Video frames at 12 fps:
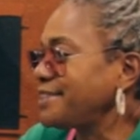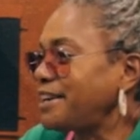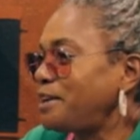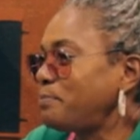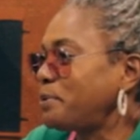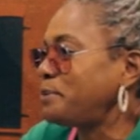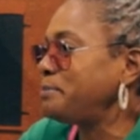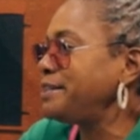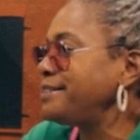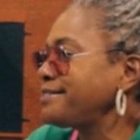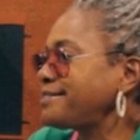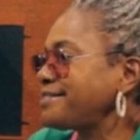got
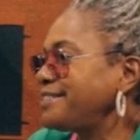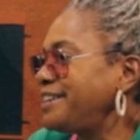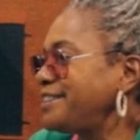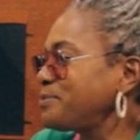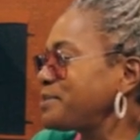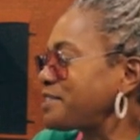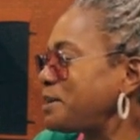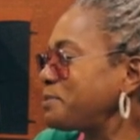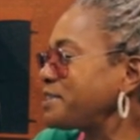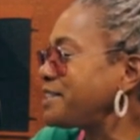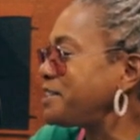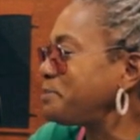permits, and was
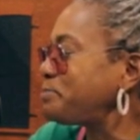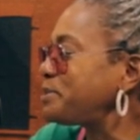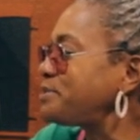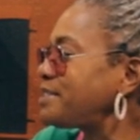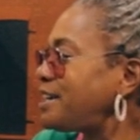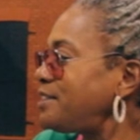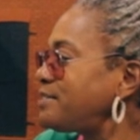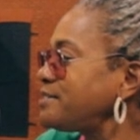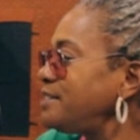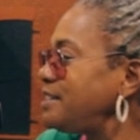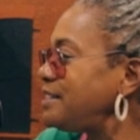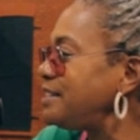able to get it built out
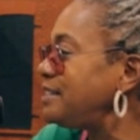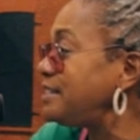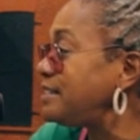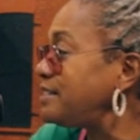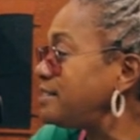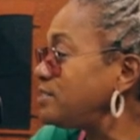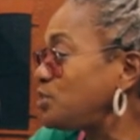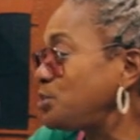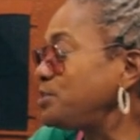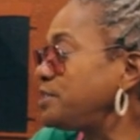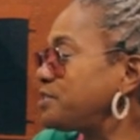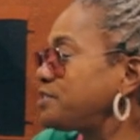in
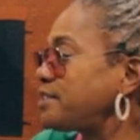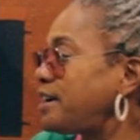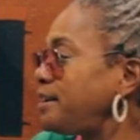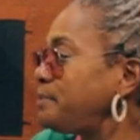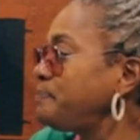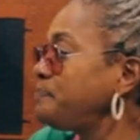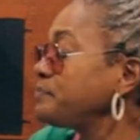two years' time.